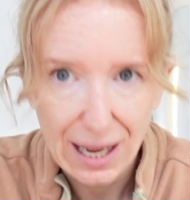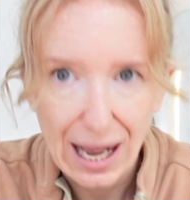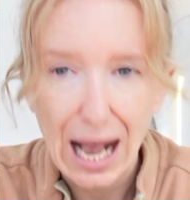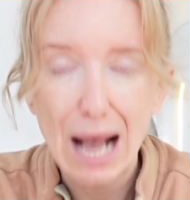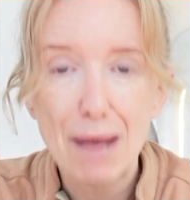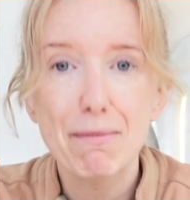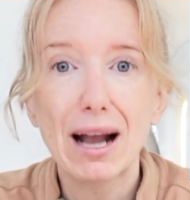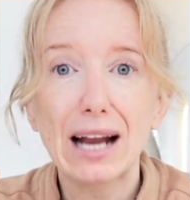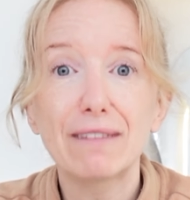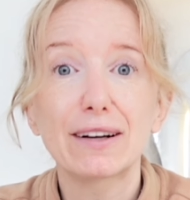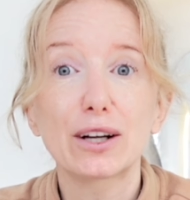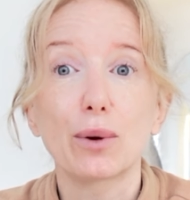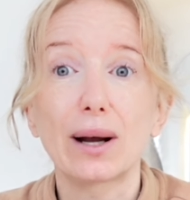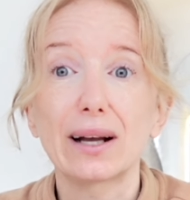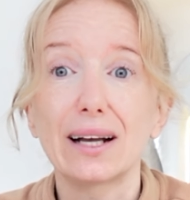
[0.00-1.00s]
I might
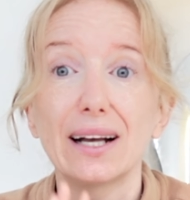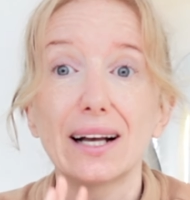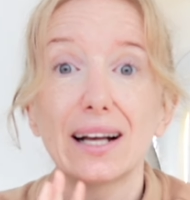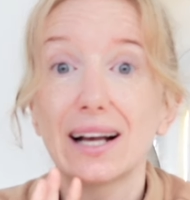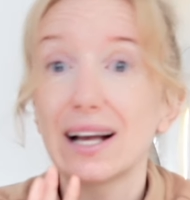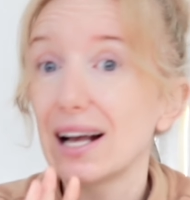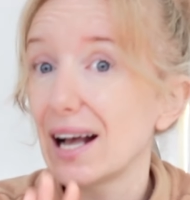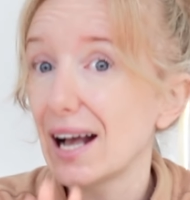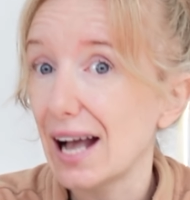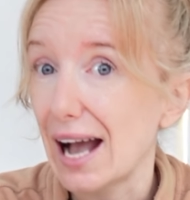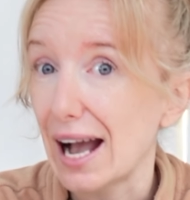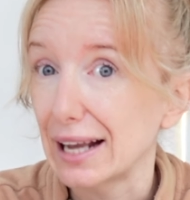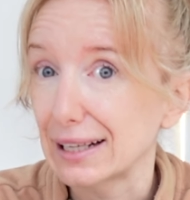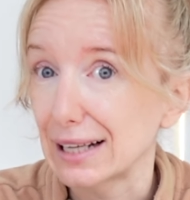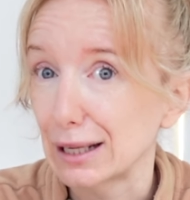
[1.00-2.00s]
require a
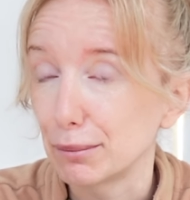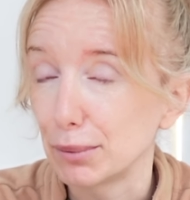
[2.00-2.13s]
hiking